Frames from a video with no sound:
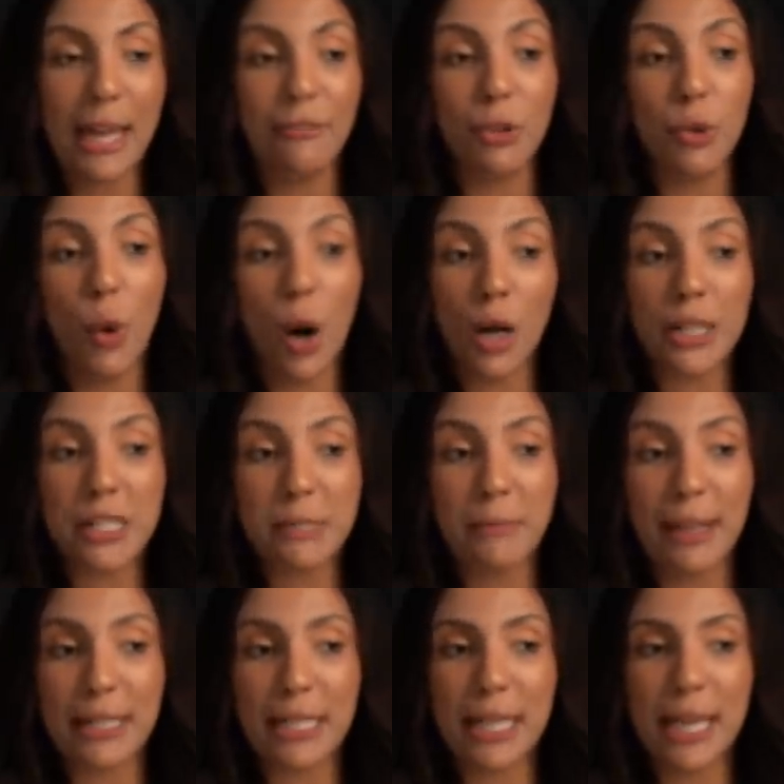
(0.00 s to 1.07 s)
And if you are
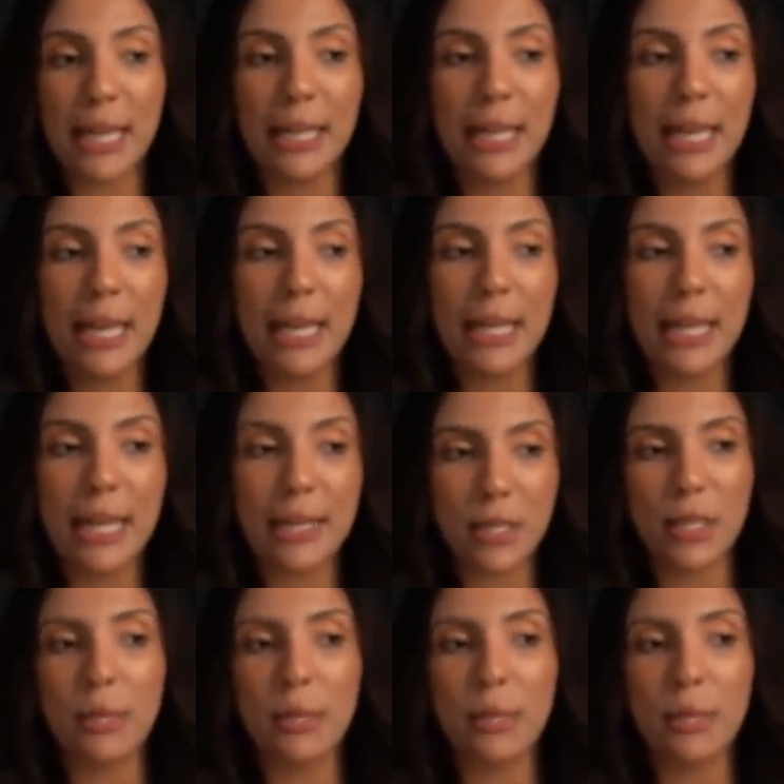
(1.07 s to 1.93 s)
expecting it, it's